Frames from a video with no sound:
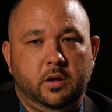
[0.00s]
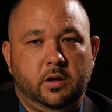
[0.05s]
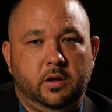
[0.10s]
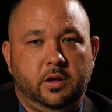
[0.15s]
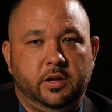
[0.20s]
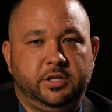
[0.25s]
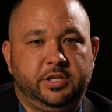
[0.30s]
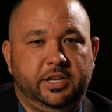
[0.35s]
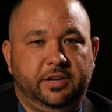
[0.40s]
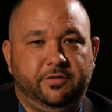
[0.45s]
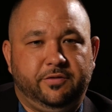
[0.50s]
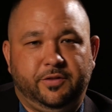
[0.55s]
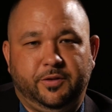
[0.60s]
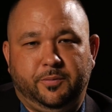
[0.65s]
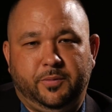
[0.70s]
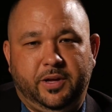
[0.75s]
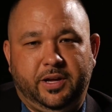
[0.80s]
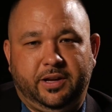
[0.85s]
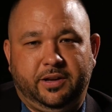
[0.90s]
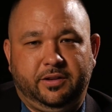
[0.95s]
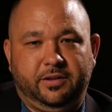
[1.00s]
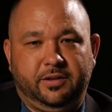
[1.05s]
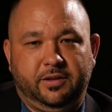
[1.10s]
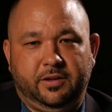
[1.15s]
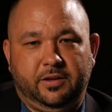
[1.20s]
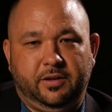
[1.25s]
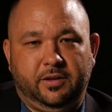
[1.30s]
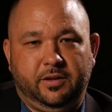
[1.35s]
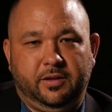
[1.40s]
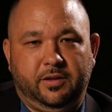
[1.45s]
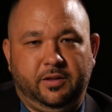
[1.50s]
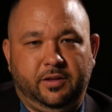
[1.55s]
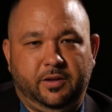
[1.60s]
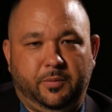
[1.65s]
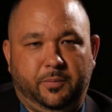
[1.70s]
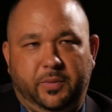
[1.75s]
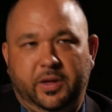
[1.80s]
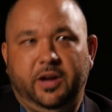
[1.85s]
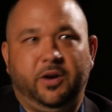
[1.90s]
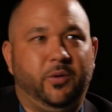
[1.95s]
And Chief, the
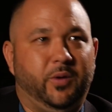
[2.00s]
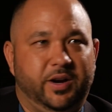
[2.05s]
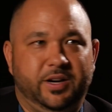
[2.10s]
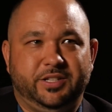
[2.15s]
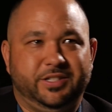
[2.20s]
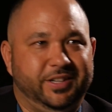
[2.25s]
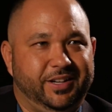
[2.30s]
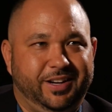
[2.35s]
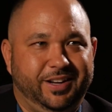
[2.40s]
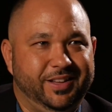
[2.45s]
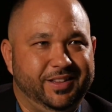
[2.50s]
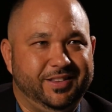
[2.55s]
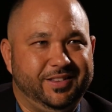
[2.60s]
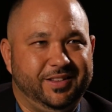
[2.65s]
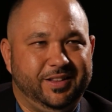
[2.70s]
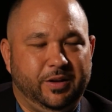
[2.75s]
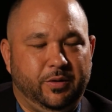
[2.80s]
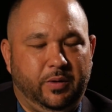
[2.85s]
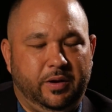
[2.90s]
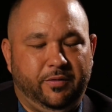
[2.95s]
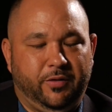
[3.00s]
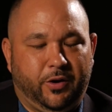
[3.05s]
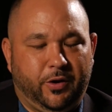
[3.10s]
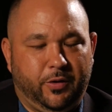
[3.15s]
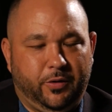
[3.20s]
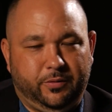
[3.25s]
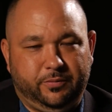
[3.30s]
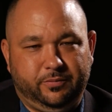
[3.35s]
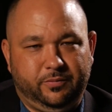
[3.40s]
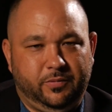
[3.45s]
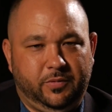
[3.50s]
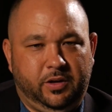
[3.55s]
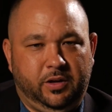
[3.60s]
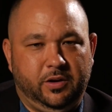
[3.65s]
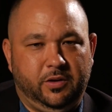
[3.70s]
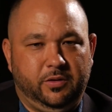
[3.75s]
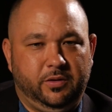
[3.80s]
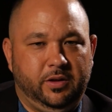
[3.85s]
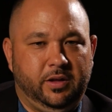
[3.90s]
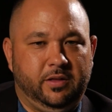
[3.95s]
big question is that we've all, you
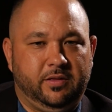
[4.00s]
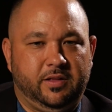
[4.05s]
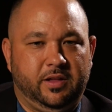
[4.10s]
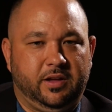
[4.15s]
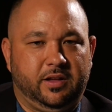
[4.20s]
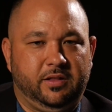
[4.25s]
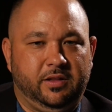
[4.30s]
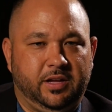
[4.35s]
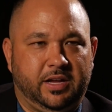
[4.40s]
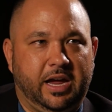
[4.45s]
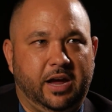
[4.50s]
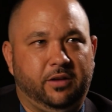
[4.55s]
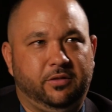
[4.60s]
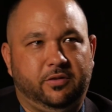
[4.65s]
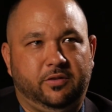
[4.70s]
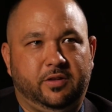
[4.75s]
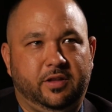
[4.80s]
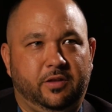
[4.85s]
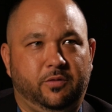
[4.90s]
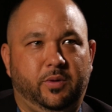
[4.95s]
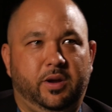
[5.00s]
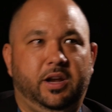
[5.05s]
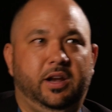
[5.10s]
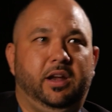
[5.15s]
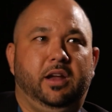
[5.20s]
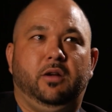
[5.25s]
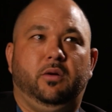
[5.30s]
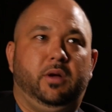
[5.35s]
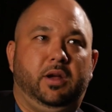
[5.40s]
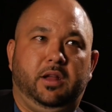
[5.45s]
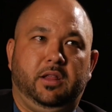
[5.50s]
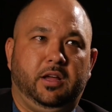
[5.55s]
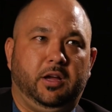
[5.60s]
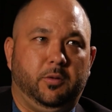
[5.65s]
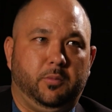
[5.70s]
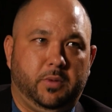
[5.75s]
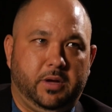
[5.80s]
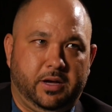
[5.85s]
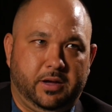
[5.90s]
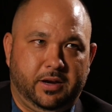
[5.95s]
know, is the council says we didn't know anything
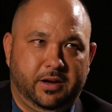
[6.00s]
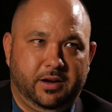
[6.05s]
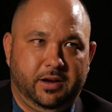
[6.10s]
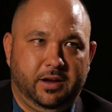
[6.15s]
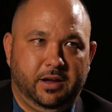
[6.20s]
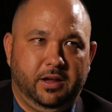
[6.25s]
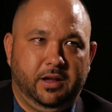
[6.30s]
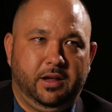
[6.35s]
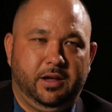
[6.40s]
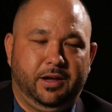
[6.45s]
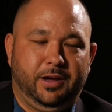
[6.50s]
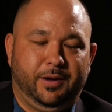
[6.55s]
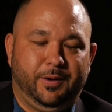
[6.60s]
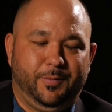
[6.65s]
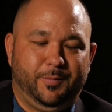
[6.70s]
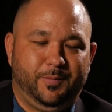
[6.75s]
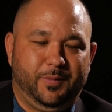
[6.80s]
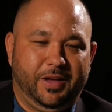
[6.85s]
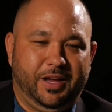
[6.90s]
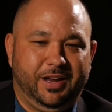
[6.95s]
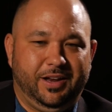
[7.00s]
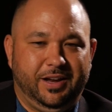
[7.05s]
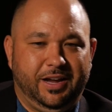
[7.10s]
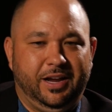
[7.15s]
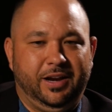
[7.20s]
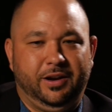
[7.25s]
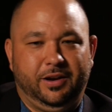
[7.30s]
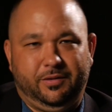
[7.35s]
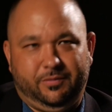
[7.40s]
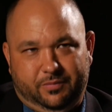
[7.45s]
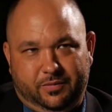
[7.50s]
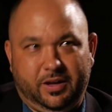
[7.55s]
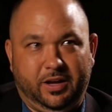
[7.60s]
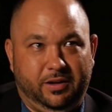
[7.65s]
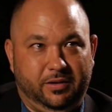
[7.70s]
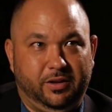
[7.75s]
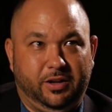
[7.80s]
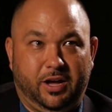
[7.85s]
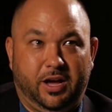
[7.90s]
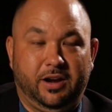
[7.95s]
about it. Mm-hmm. And
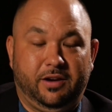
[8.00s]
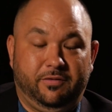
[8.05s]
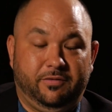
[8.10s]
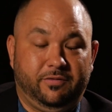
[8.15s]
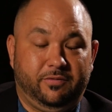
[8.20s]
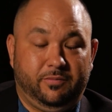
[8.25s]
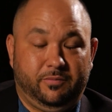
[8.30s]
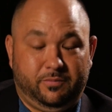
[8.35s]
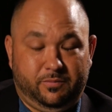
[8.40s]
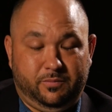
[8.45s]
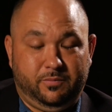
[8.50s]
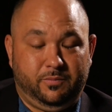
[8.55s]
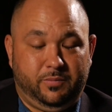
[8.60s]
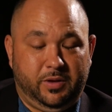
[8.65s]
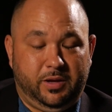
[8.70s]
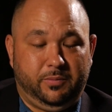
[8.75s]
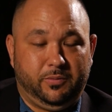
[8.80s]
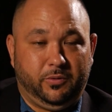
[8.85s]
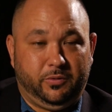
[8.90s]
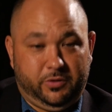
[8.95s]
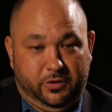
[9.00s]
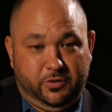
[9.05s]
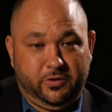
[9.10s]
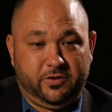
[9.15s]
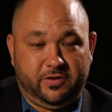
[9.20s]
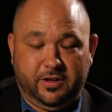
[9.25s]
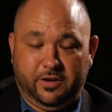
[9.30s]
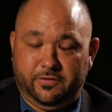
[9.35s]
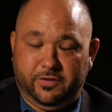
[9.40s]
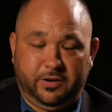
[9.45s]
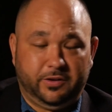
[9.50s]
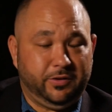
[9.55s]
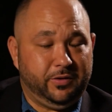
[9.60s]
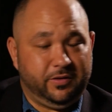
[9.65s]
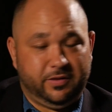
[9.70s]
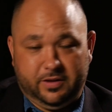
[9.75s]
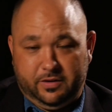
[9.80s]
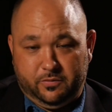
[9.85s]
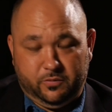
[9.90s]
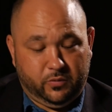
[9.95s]
a lot of people, yourself
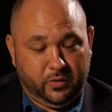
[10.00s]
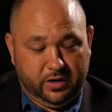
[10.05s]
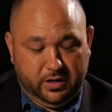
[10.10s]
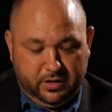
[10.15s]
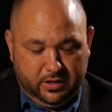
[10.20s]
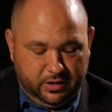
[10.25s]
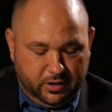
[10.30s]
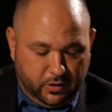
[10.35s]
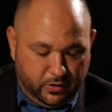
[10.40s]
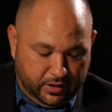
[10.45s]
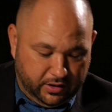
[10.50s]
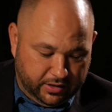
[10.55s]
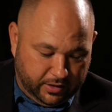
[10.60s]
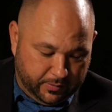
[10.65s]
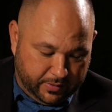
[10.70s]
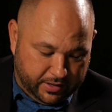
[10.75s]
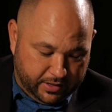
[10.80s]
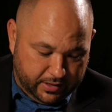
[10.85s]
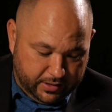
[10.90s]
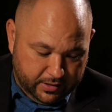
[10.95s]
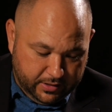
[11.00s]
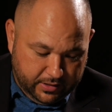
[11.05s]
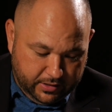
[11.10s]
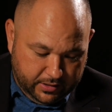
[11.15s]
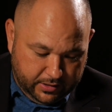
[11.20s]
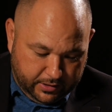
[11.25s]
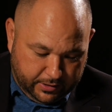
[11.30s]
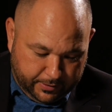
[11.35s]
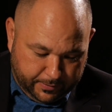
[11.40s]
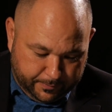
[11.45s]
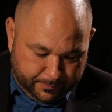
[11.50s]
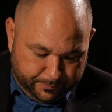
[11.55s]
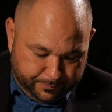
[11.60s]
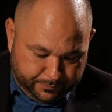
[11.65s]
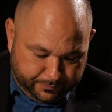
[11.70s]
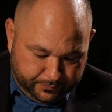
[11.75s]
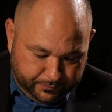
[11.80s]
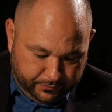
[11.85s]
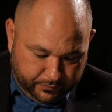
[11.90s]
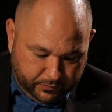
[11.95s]
included, said we didn't know anything about
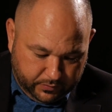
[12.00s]
it.